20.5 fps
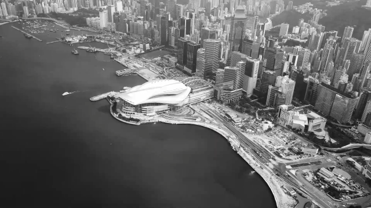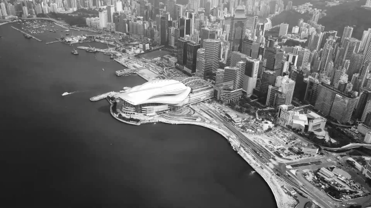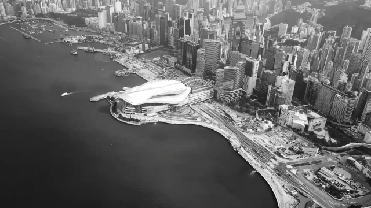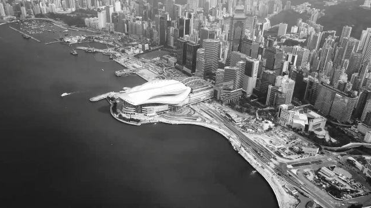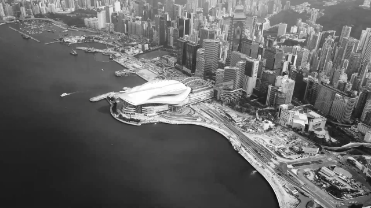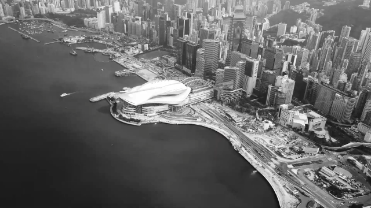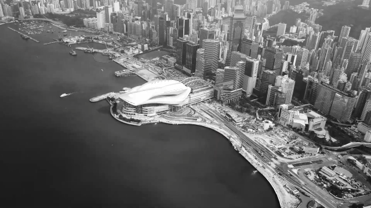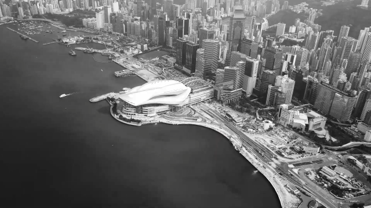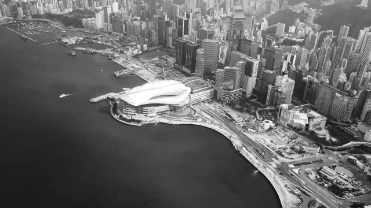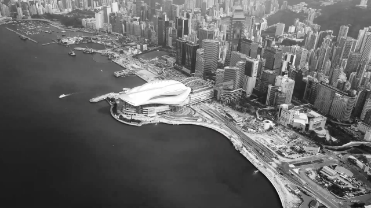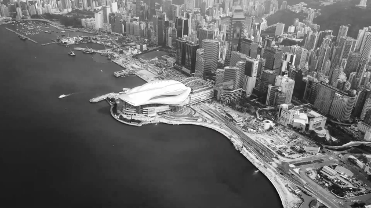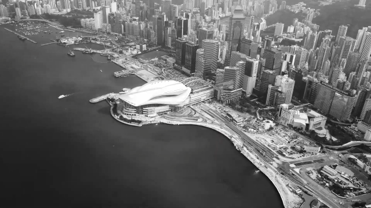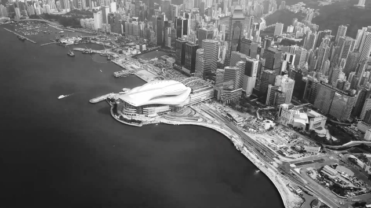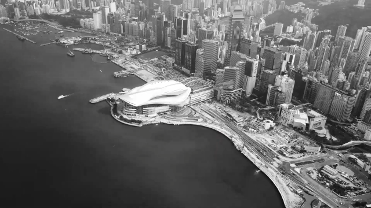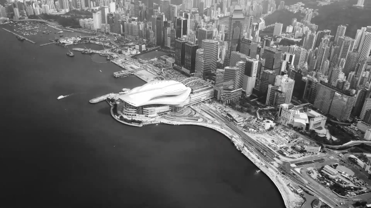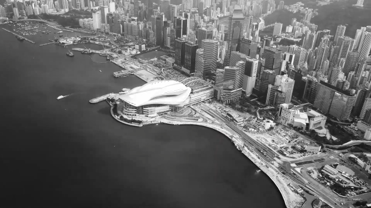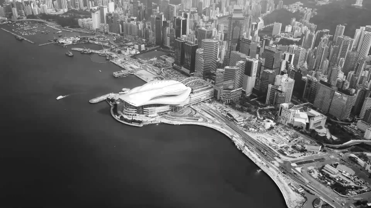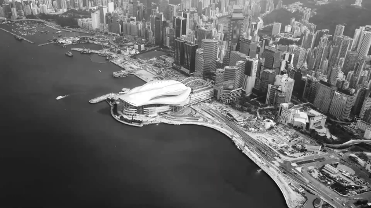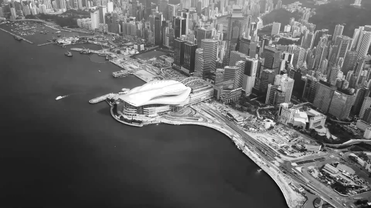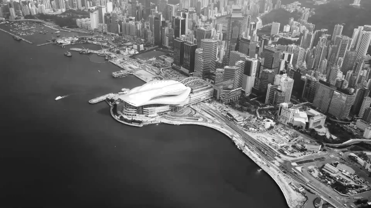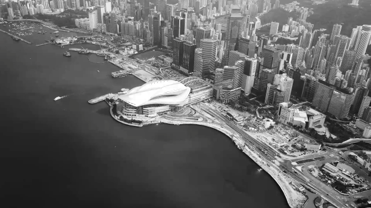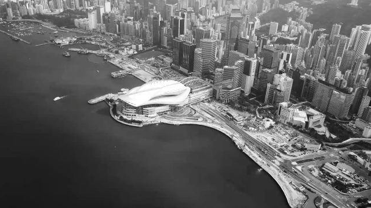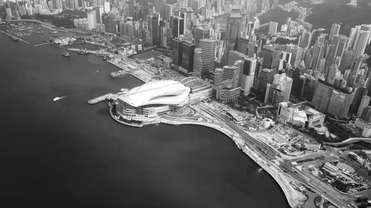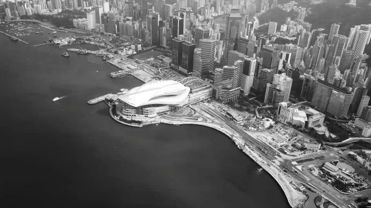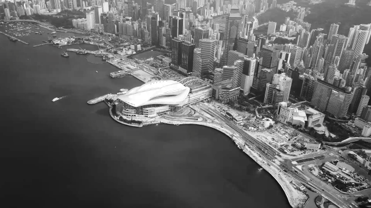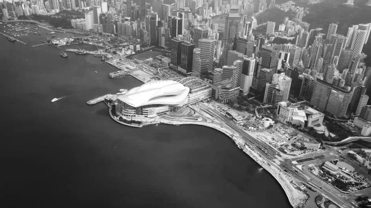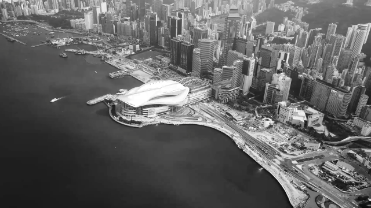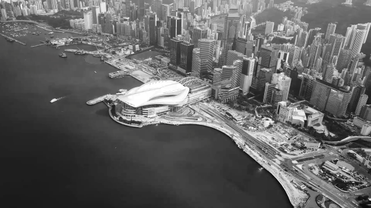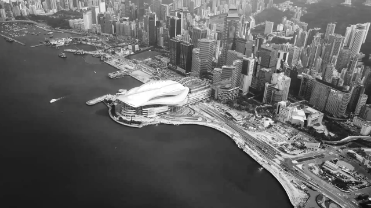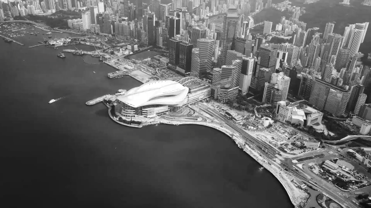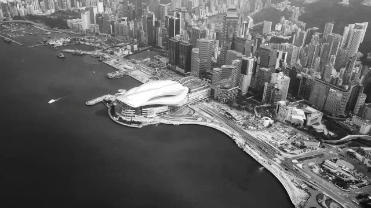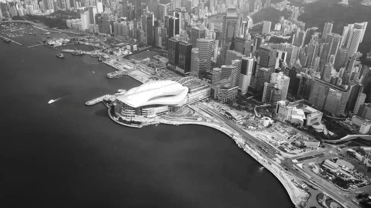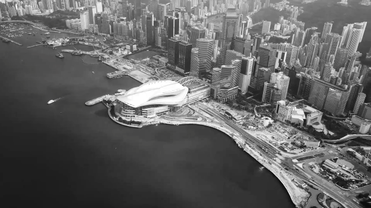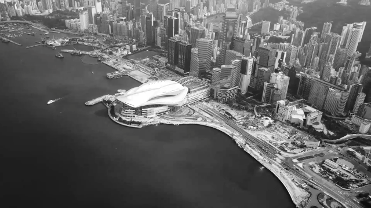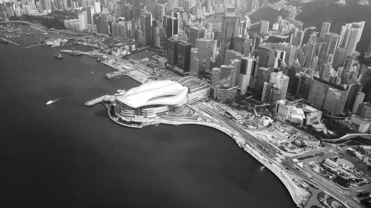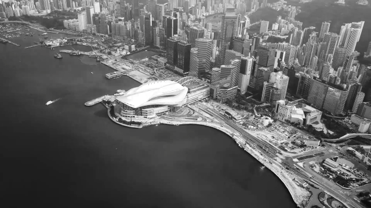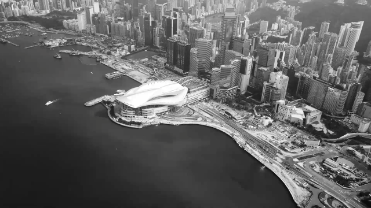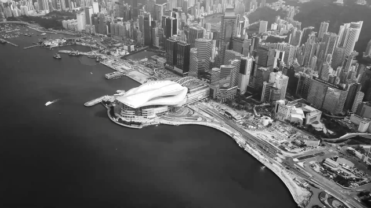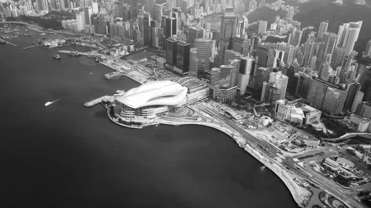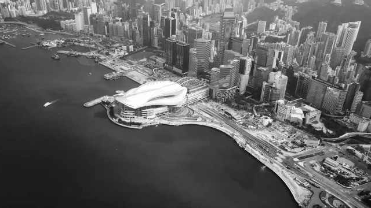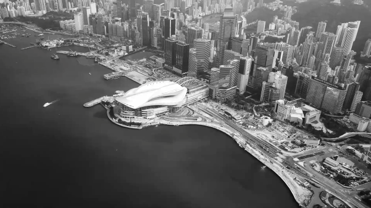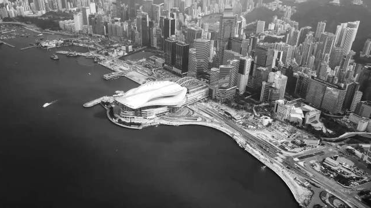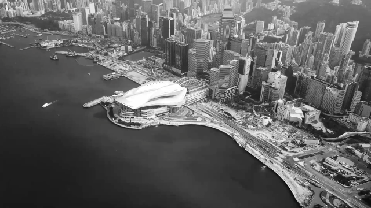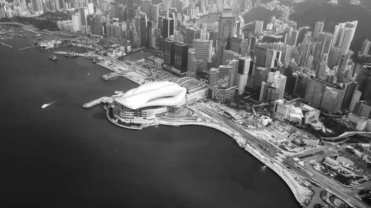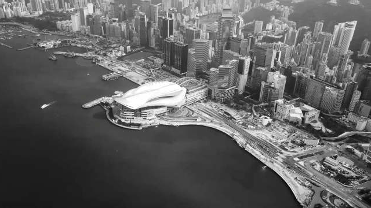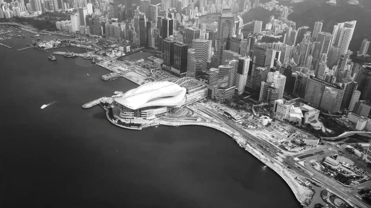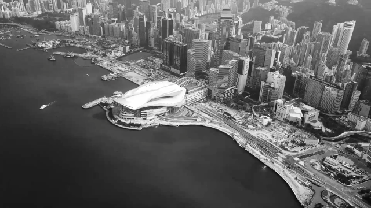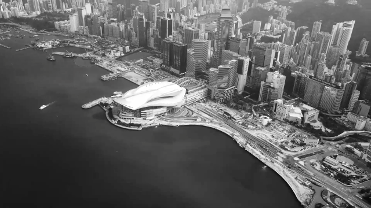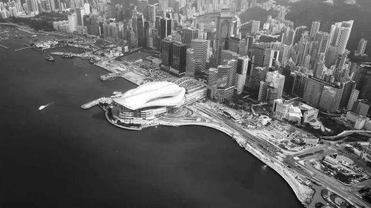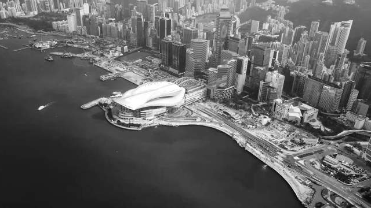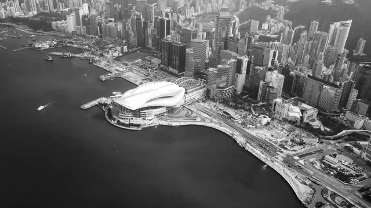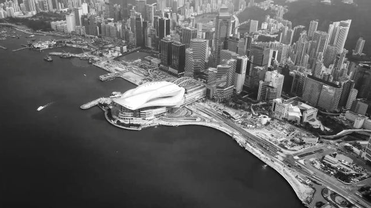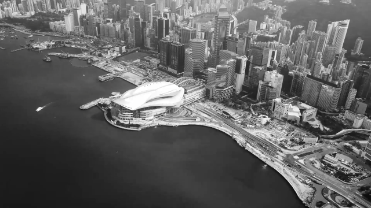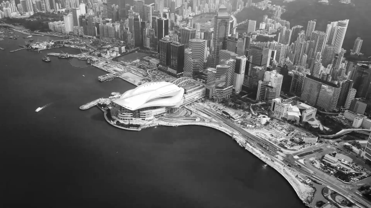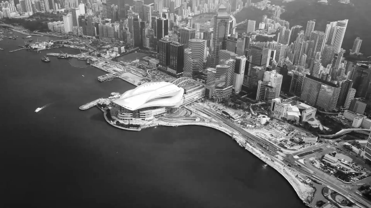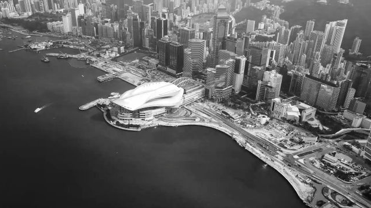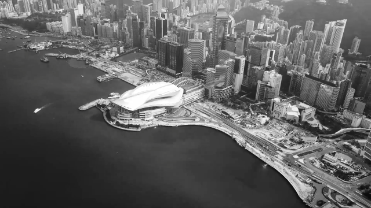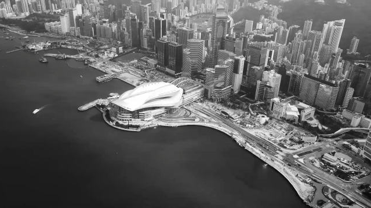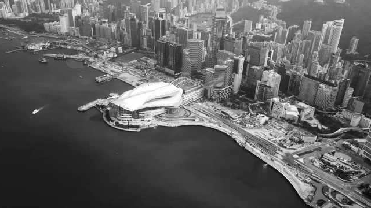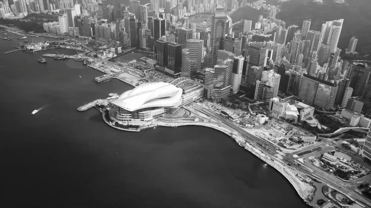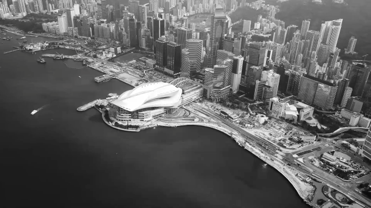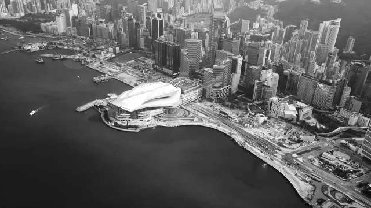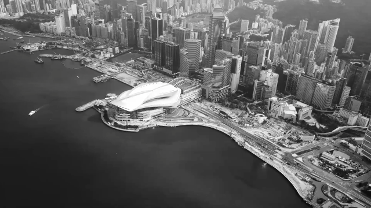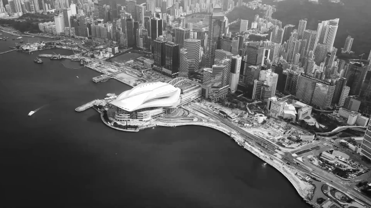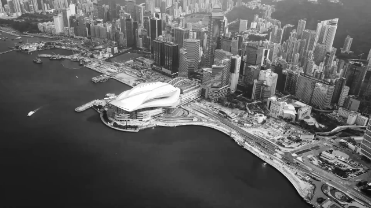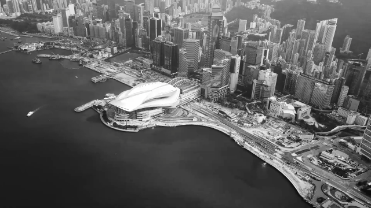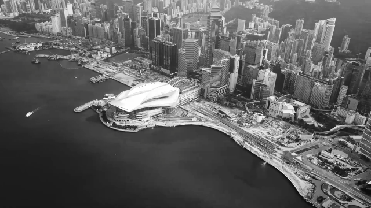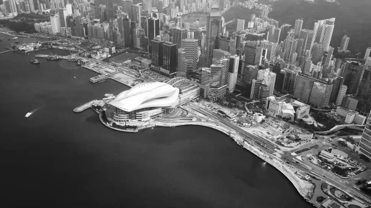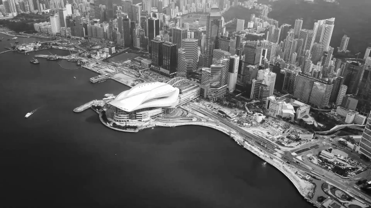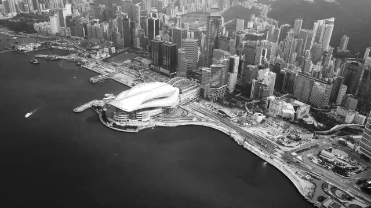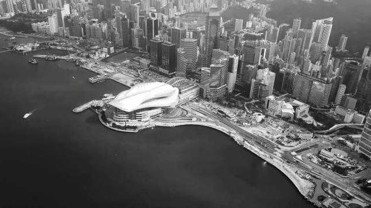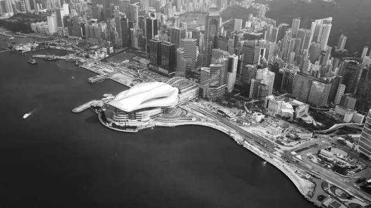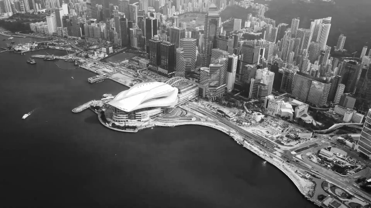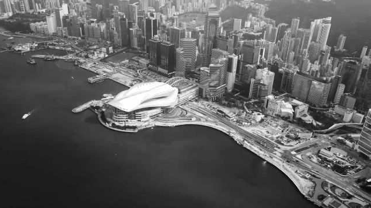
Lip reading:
(no speaker visible)